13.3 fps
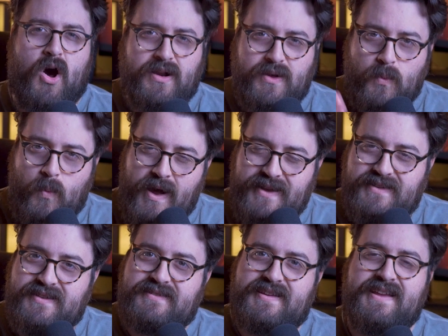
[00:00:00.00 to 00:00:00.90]
On a 1
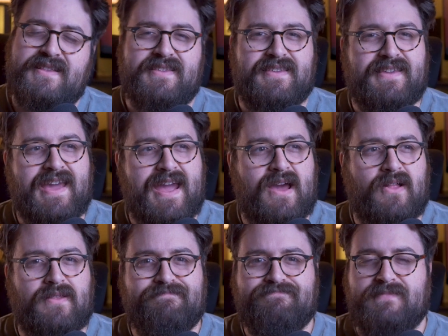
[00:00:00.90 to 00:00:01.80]
to 10
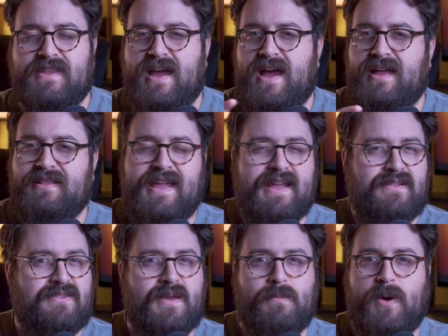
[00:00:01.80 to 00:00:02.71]
scale, I
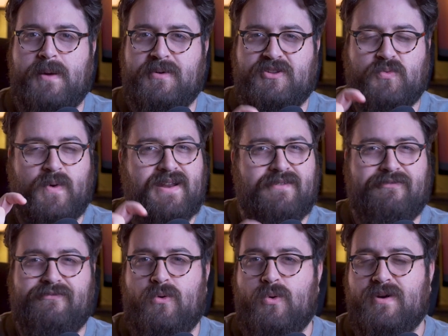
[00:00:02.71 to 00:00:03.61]
land somewhere between a
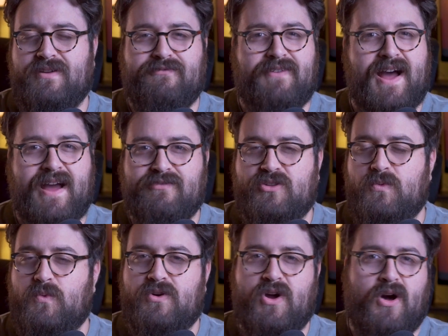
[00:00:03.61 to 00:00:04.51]
4 and a 5, so
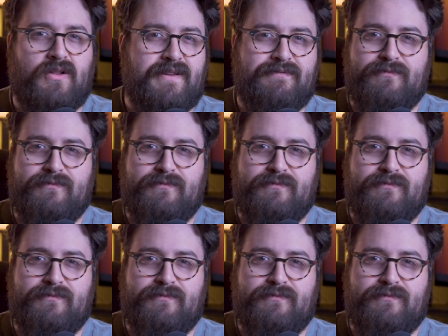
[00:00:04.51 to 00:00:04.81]
we'll call it